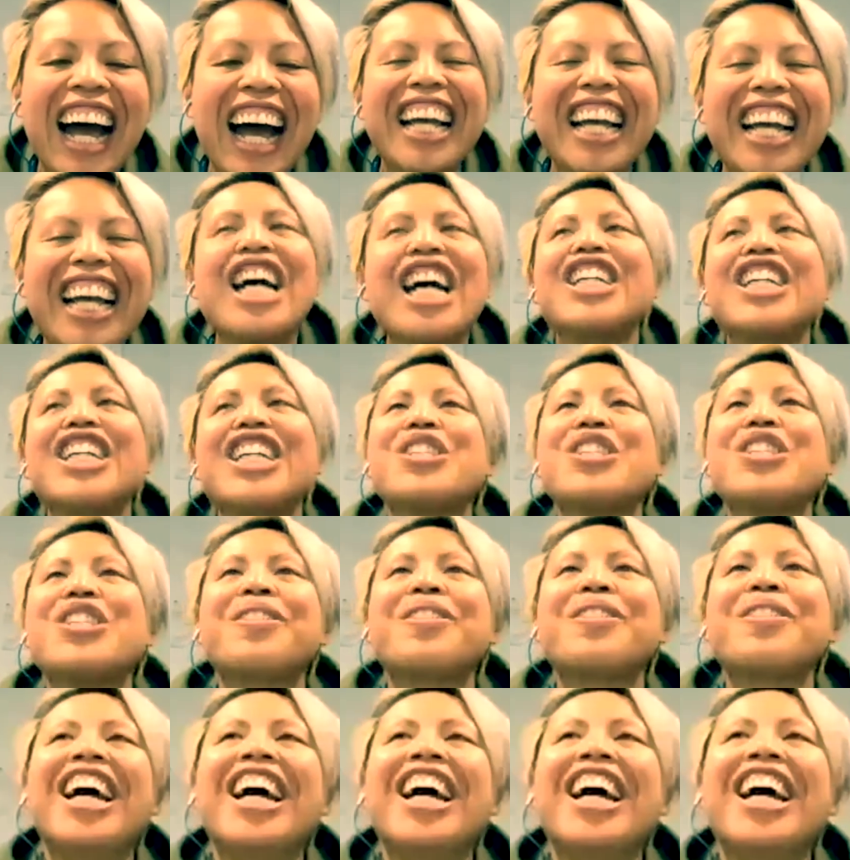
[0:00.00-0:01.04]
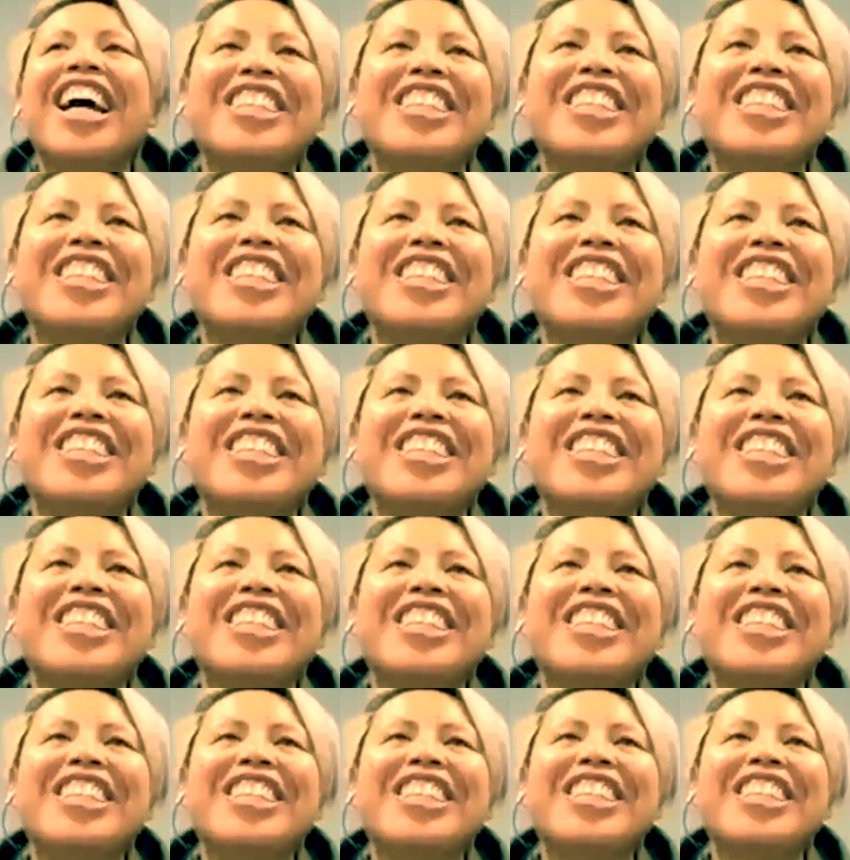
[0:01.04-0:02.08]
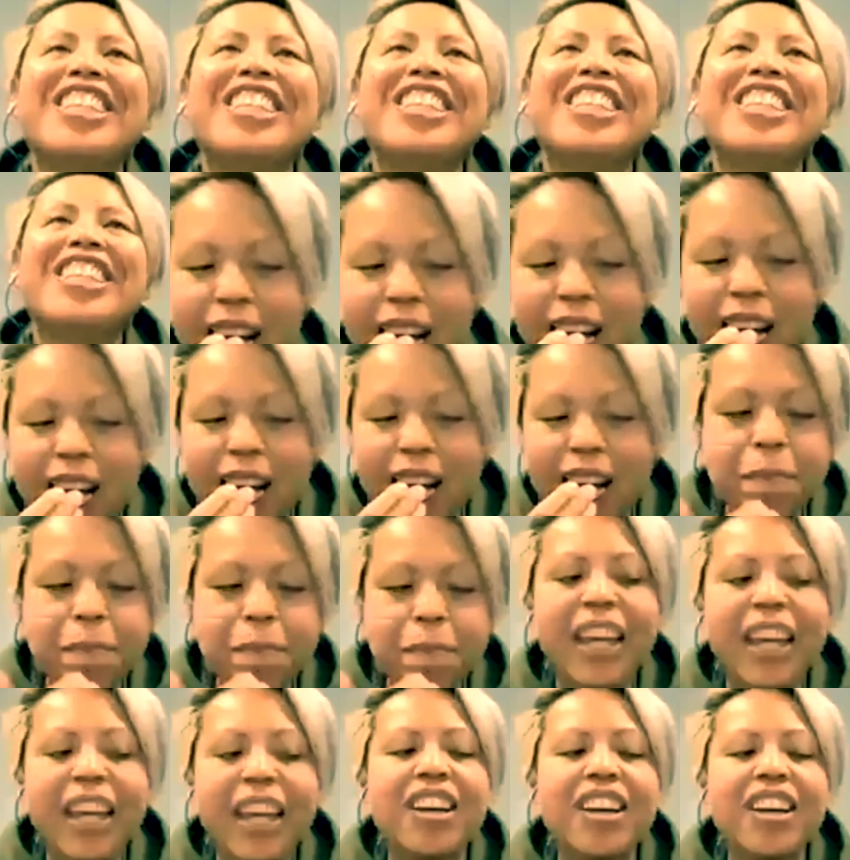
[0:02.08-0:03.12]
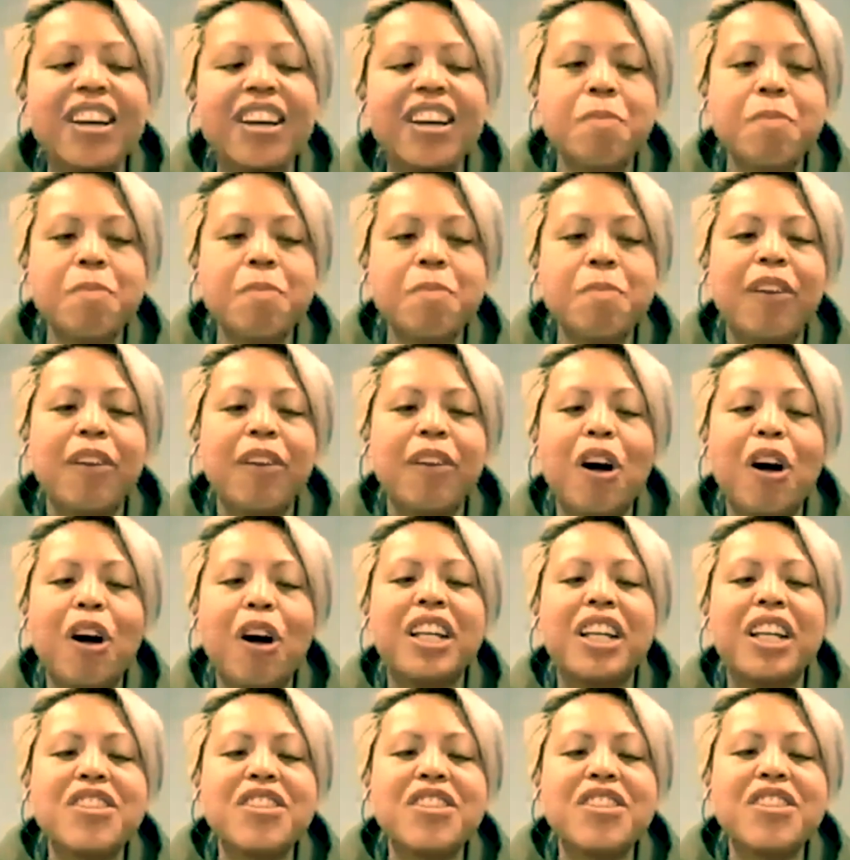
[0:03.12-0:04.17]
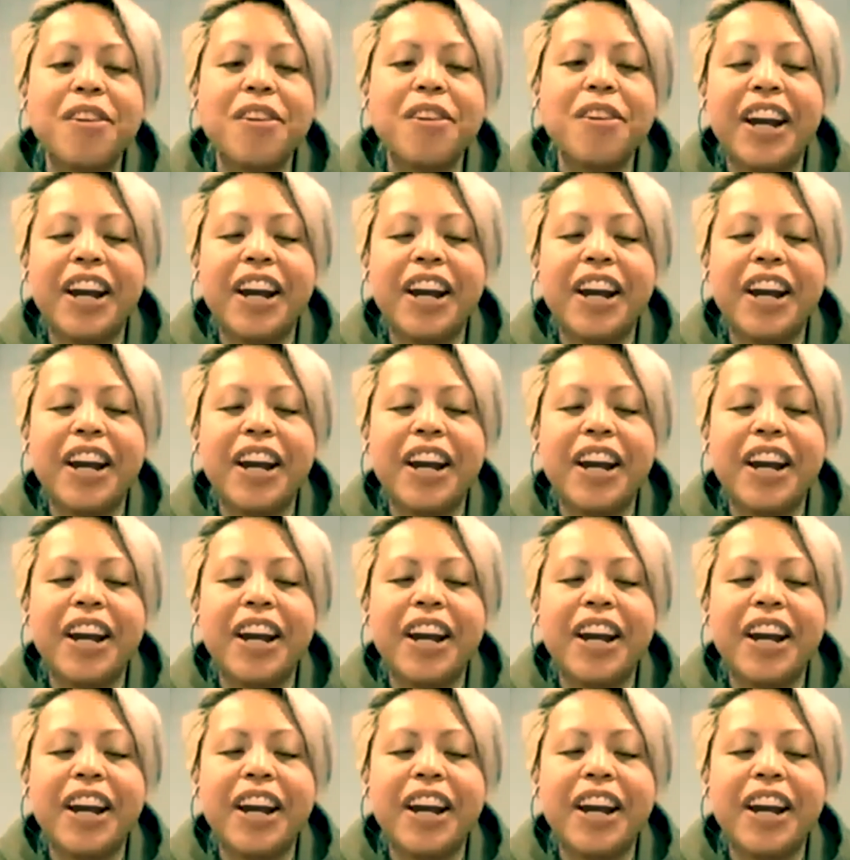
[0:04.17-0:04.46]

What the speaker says: To be honest, because my role is so